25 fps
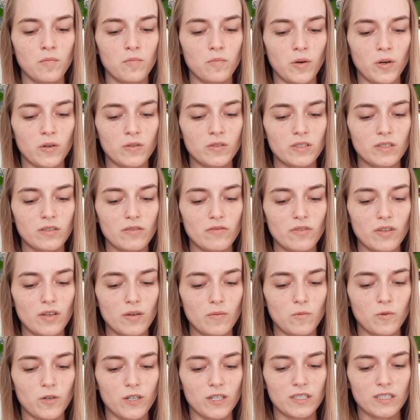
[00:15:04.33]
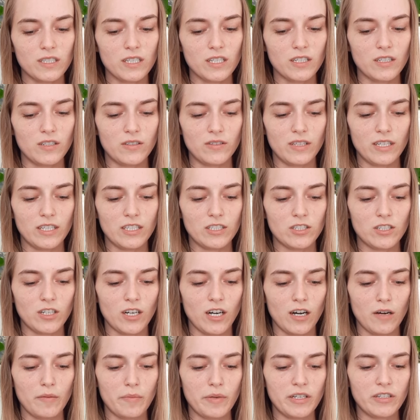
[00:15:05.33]
Most of them want to do this
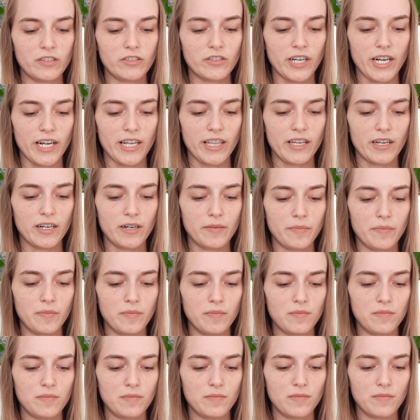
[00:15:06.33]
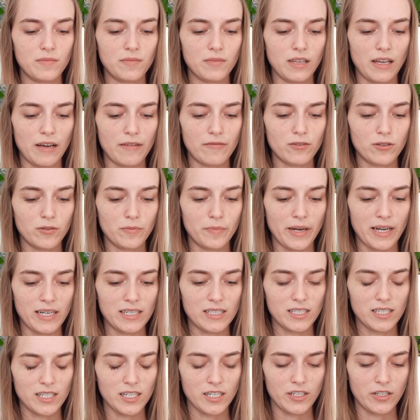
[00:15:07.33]
job and try their level
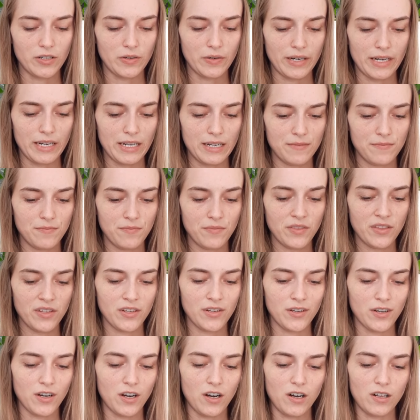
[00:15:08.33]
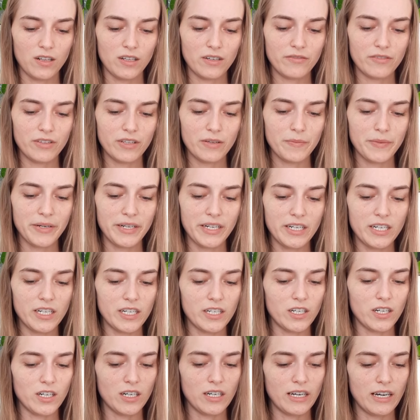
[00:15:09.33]
best to do it. All of them need
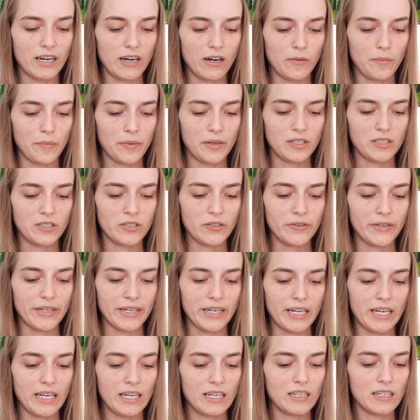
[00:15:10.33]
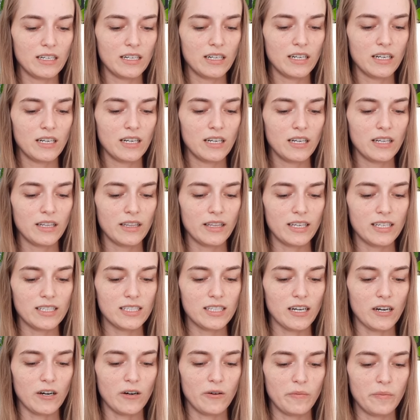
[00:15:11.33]
adult help in doing it.
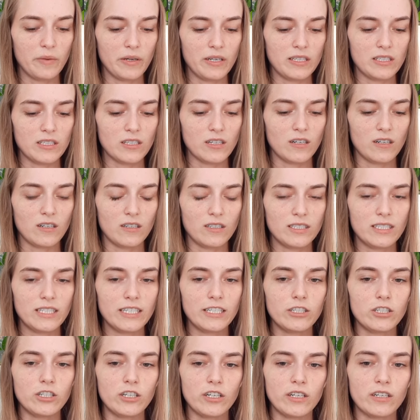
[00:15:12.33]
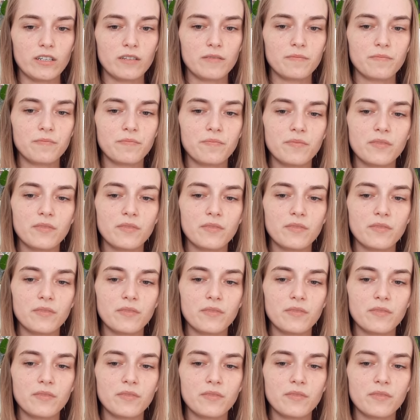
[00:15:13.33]
This help is called teaching.